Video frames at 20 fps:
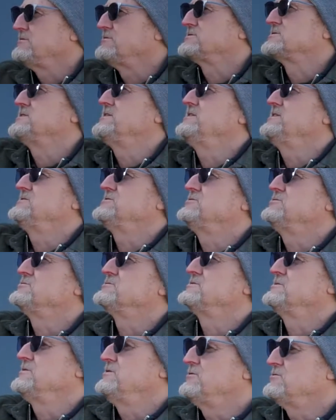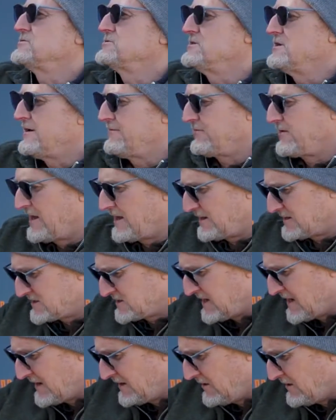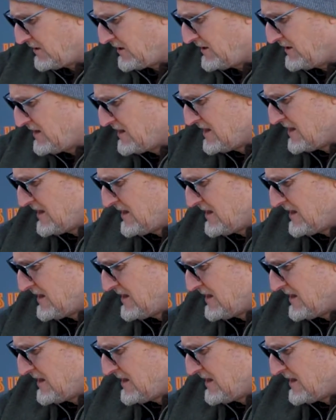You'll see these used, used in Afghanistan a lot.